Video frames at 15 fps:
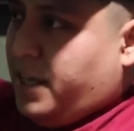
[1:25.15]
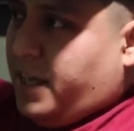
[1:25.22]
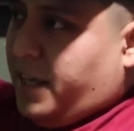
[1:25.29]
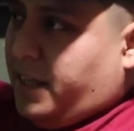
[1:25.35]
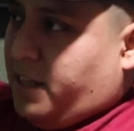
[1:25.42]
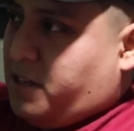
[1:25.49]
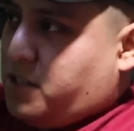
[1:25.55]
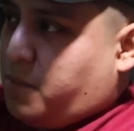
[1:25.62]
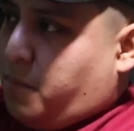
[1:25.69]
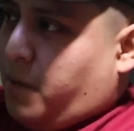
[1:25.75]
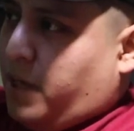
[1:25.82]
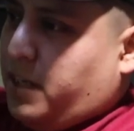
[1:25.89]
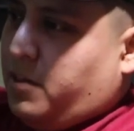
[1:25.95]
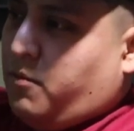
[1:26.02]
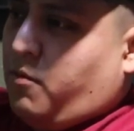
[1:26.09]
and there's a
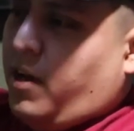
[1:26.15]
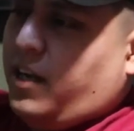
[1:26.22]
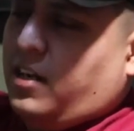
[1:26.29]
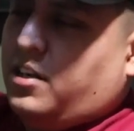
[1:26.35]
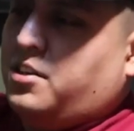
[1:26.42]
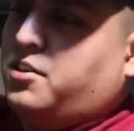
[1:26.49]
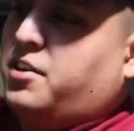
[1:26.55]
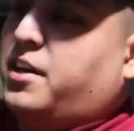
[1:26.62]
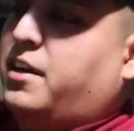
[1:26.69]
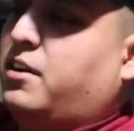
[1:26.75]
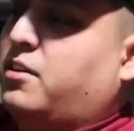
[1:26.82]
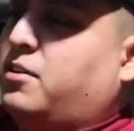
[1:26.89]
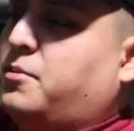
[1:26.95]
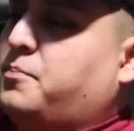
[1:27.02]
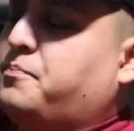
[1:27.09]
button right under
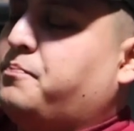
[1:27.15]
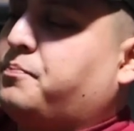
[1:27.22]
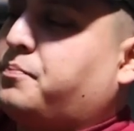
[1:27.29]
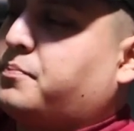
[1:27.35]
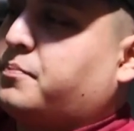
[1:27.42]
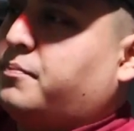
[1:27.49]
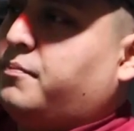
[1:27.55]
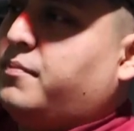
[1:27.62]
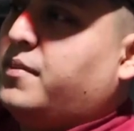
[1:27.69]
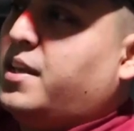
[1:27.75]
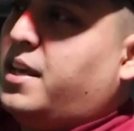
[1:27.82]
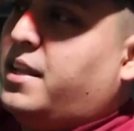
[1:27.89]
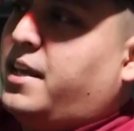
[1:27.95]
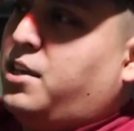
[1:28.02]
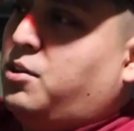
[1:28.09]
here
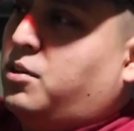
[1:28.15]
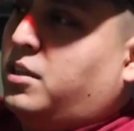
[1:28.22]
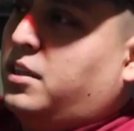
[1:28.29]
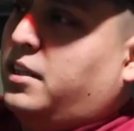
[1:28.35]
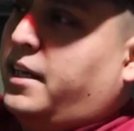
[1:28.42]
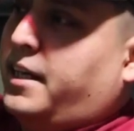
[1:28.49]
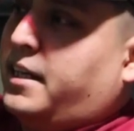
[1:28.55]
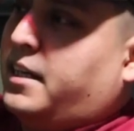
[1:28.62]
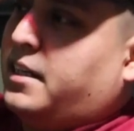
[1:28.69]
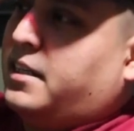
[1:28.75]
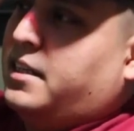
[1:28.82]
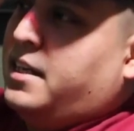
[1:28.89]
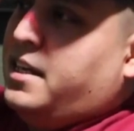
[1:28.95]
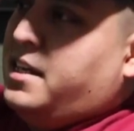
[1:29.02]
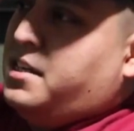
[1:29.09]
that you click.
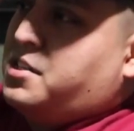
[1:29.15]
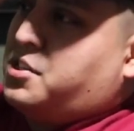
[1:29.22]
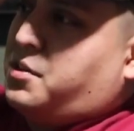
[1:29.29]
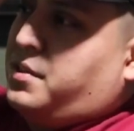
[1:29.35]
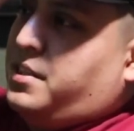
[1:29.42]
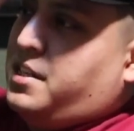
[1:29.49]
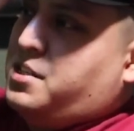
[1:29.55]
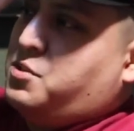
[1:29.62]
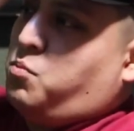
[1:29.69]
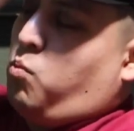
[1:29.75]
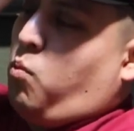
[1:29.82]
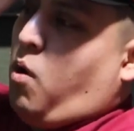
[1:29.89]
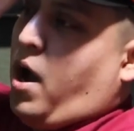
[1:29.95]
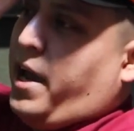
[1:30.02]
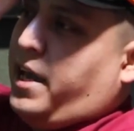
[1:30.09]
So it does
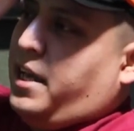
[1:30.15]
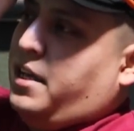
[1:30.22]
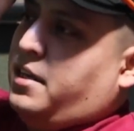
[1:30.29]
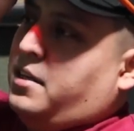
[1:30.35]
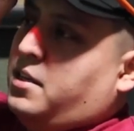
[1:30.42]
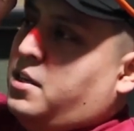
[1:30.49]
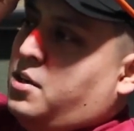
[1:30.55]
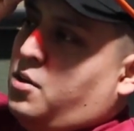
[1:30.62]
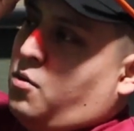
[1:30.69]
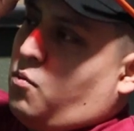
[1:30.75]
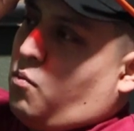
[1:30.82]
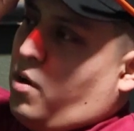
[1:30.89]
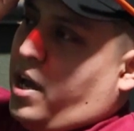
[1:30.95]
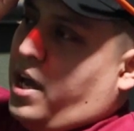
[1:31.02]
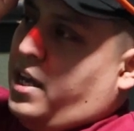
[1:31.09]
white,
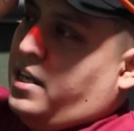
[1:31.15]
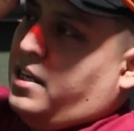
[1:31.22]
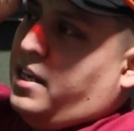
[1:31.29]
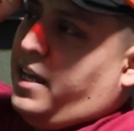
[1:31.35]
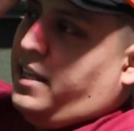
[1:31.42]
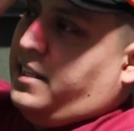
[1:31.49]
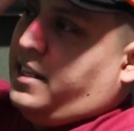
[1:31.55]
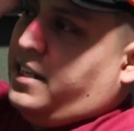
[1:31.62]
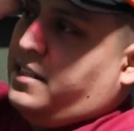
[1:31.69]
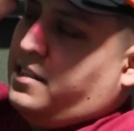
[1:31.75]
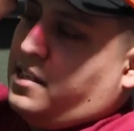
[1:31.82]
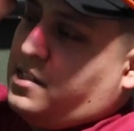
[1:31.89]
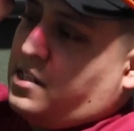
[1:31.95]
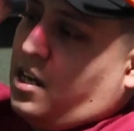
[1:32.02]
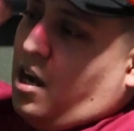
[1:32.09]
red, and then it
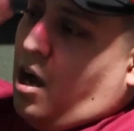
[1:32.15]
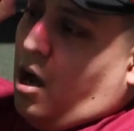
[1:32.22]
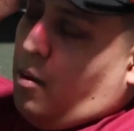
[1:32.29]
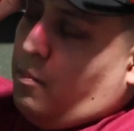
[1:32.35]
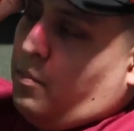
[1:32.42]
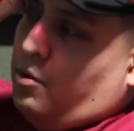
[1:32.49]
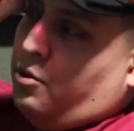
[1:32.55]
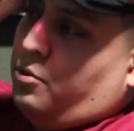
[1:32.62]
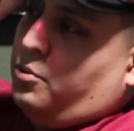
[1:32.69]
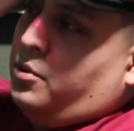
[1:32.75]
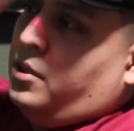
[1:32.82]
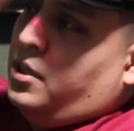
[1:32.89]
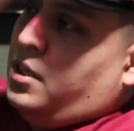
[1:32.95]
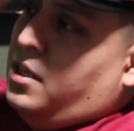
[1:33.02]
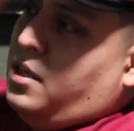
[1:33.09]
does combo.
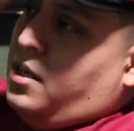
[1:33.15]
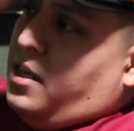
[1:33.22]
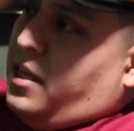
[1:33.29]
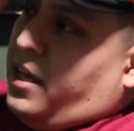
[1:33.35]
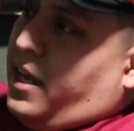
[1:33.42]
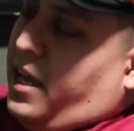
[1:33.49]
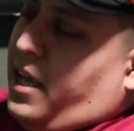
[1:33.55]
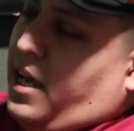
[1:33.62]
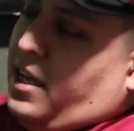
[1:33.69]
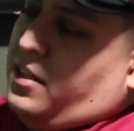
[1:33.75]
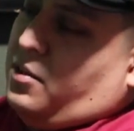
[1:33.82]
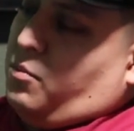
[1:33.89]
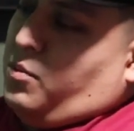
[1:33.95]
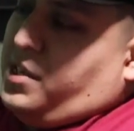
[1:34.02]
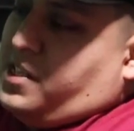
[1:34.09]

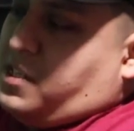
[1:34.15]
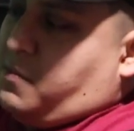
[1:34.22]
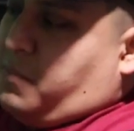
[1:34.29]
And the reason